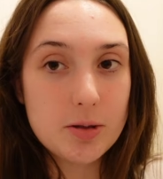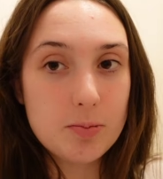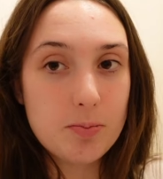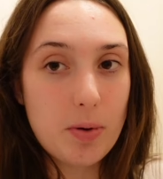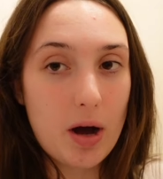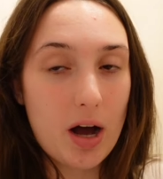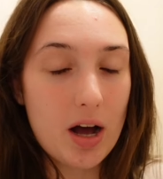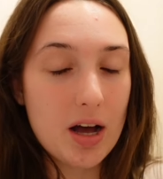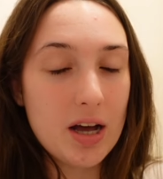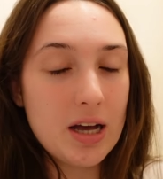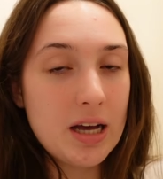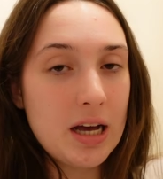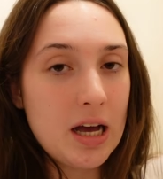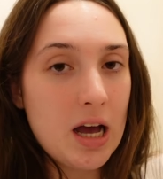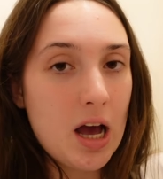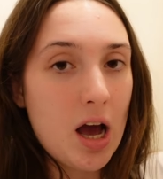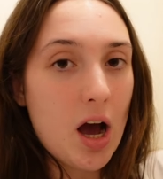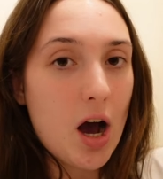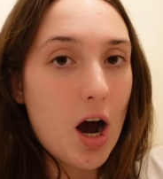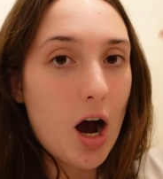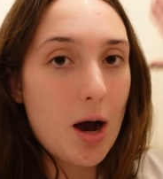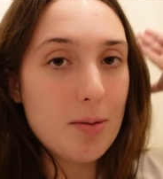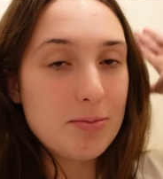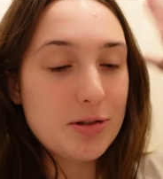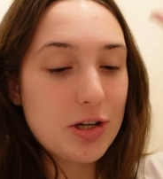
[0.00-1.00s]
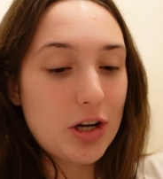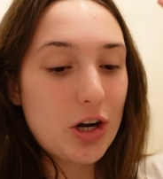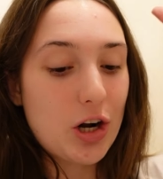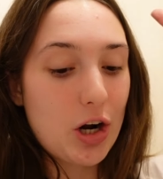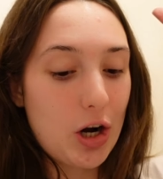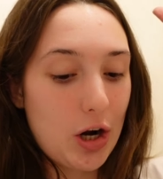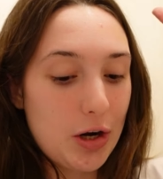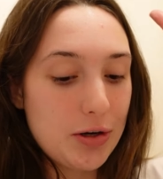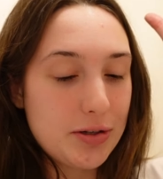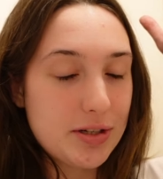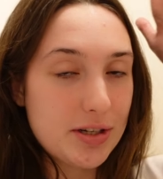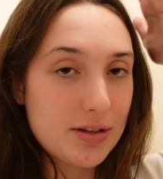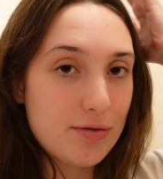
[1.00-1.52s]
But I'm just going to
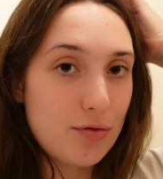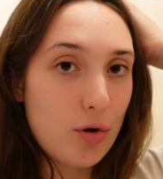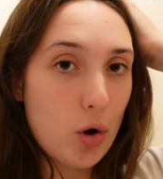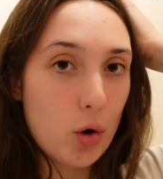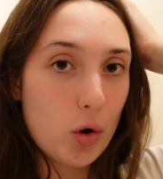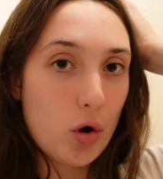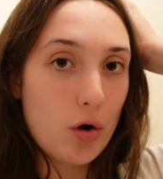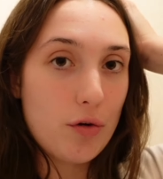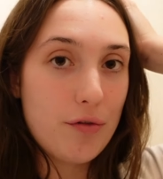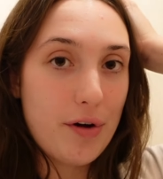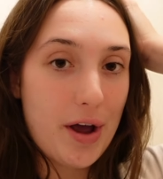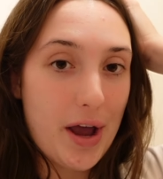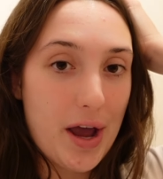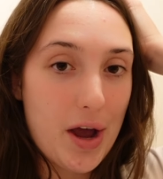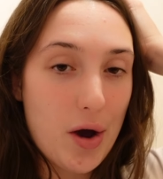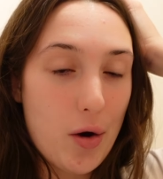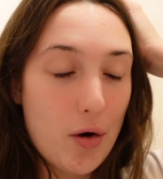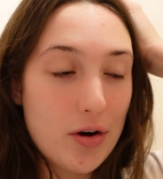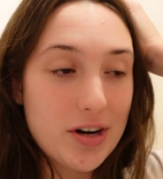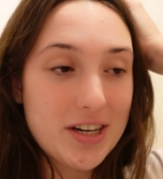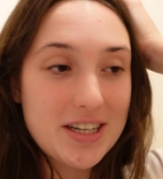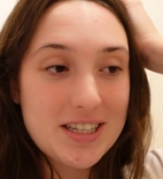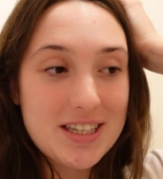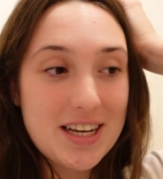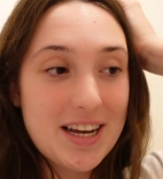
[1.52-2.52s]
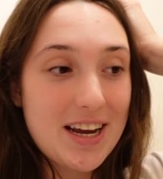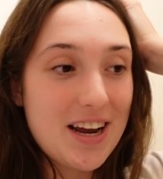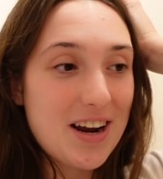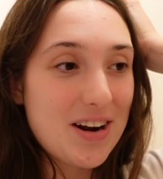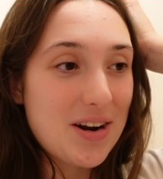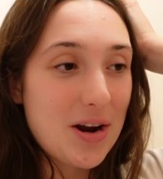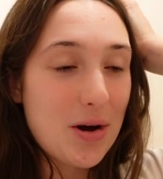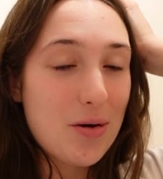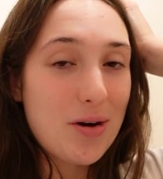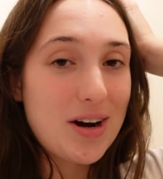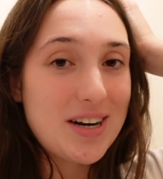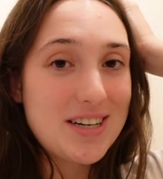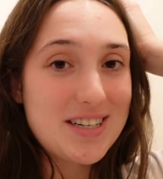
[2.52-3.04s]
close this vlog off here. Honestly,
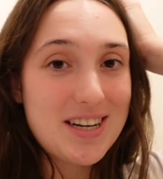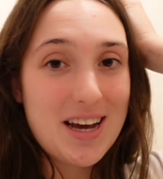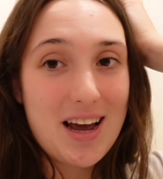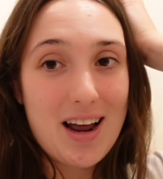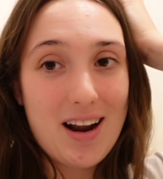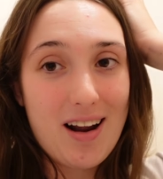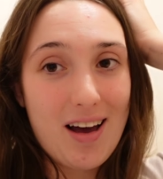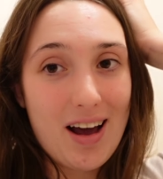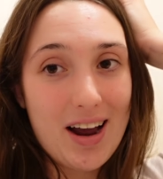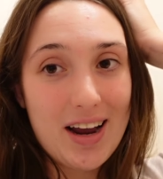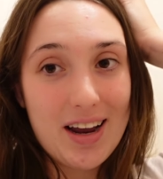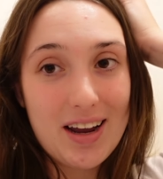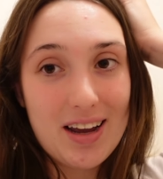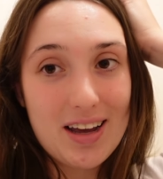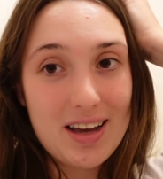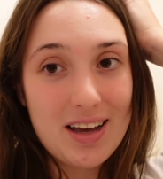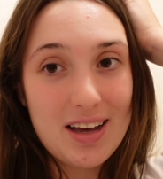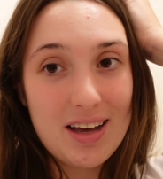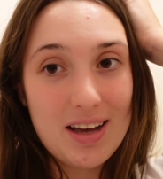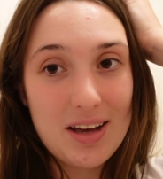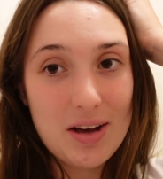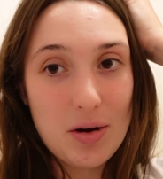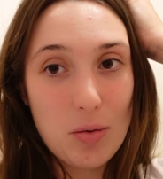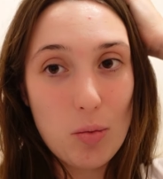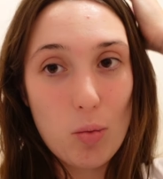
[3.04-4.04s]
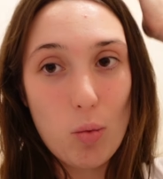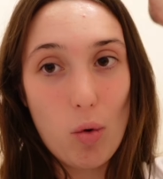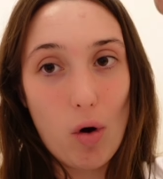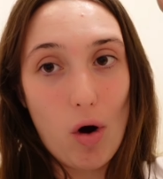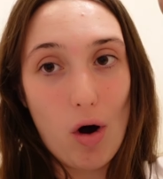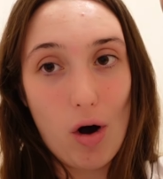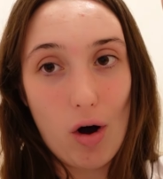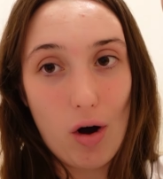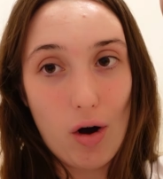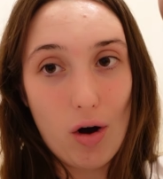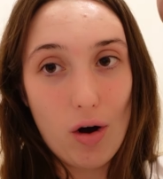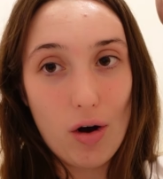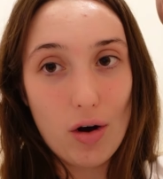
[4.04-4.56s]
no idea like
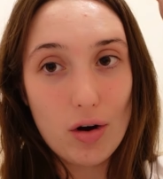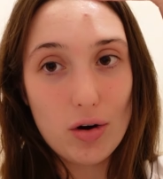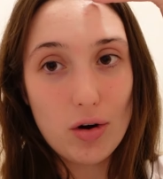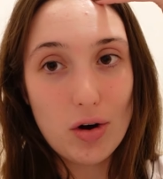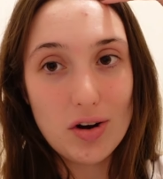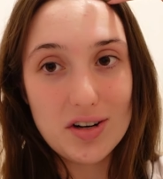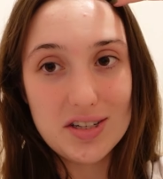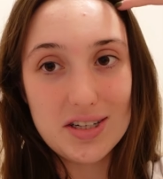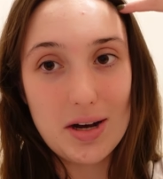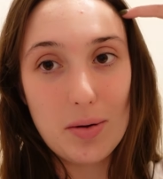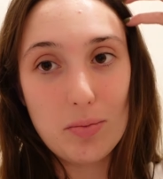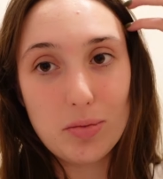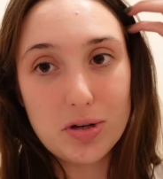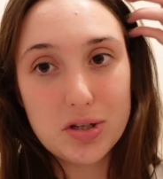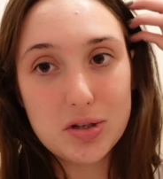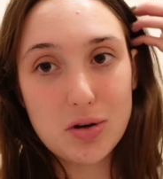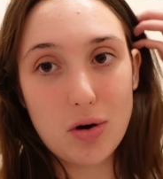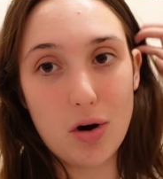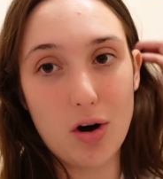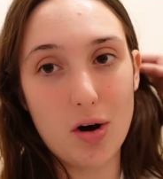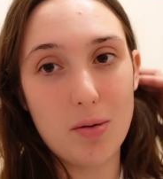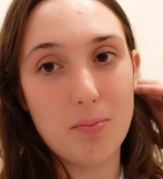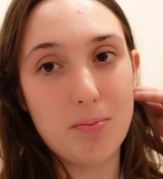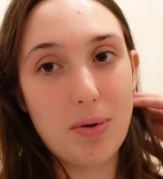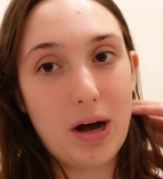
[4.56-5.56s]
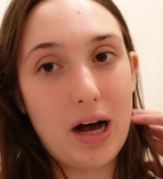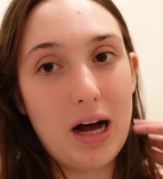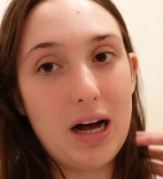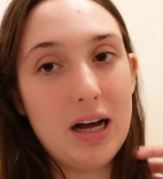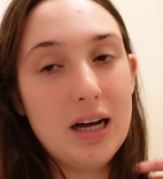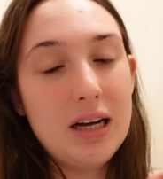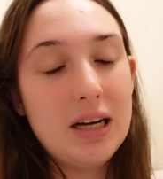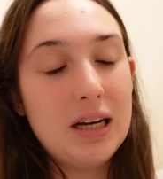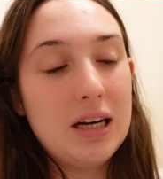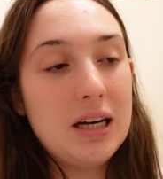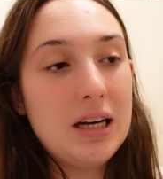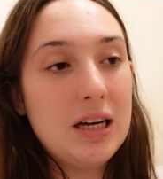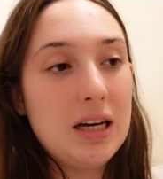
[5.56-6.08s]
what content was got, but
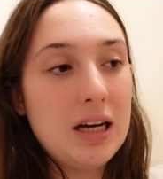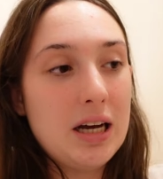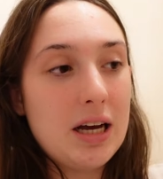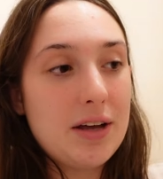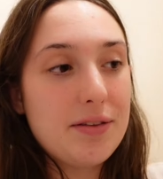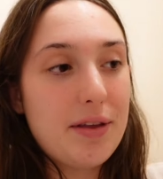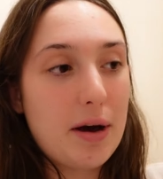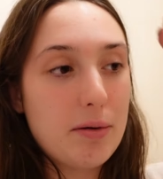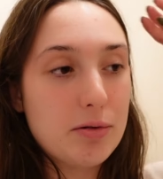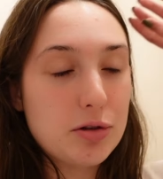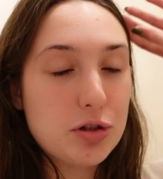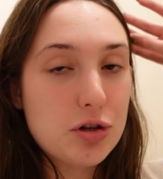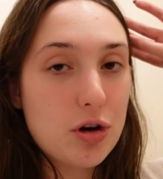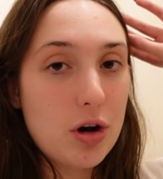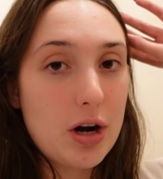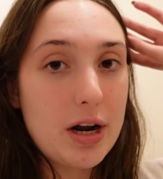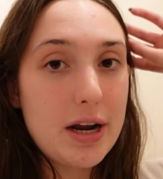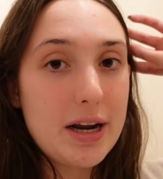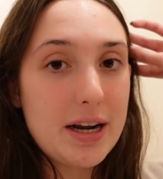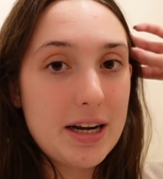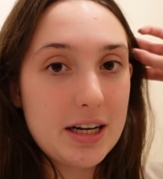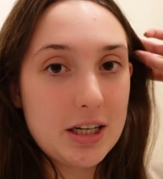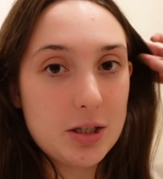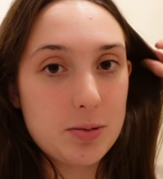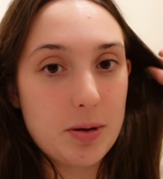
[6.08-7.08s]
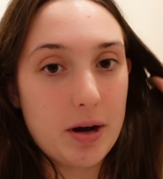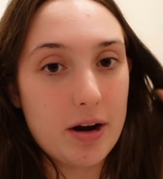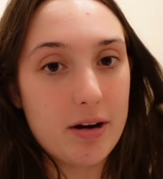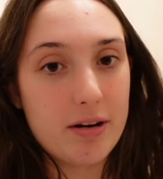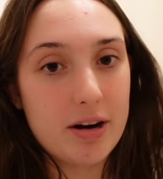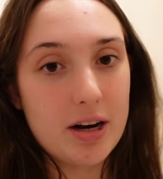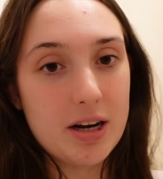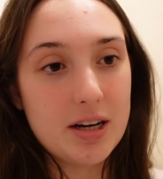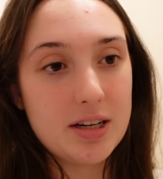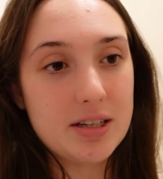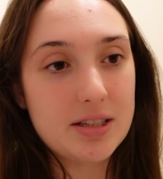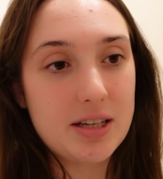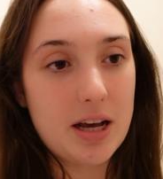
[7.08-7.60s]
that was truly an
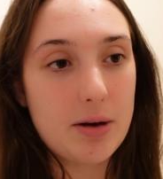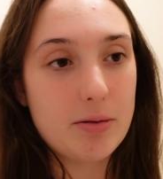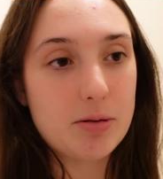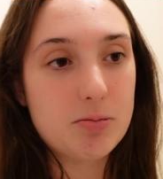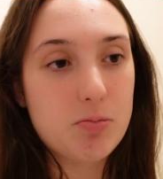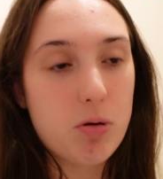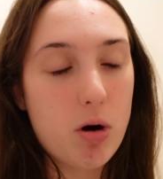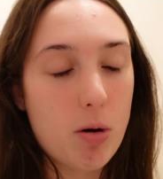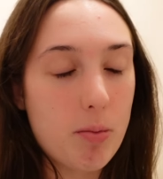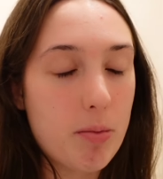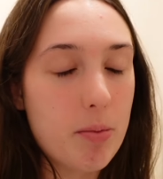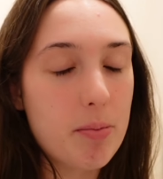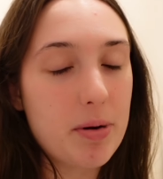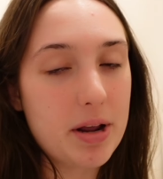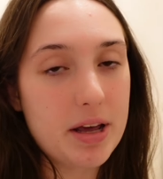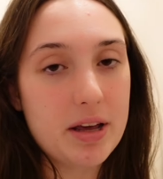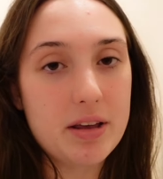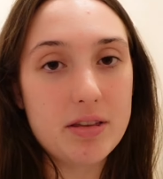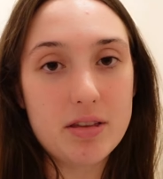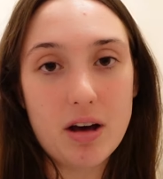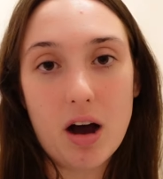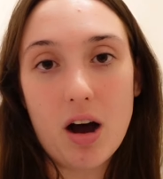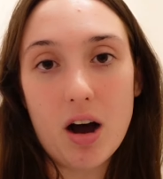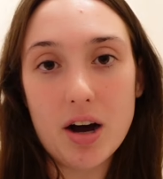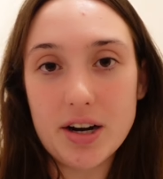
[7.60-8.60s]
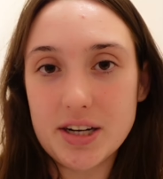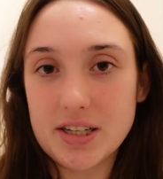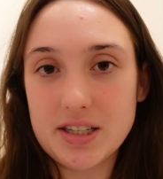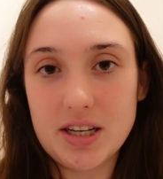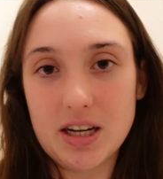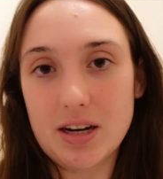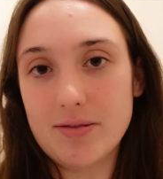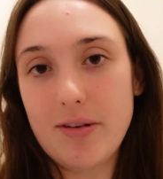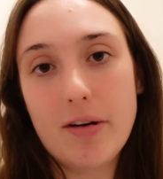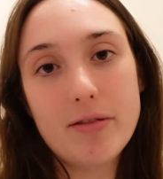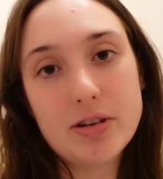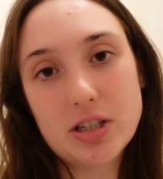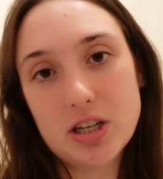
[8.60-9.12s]
experience. It was probably the hardest thing
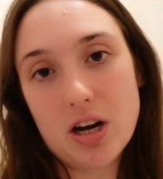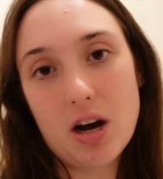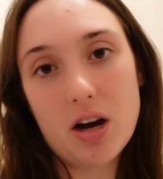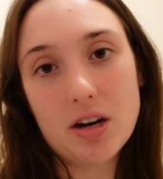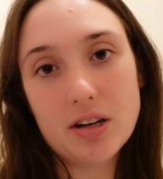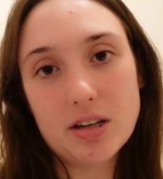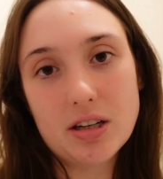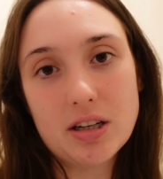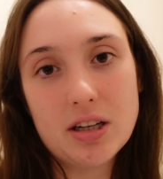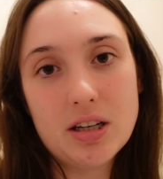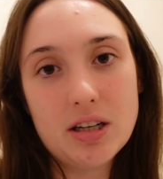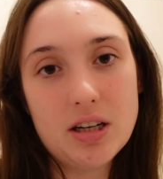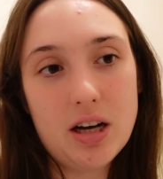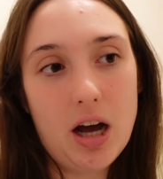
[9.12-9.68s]
I've ever done.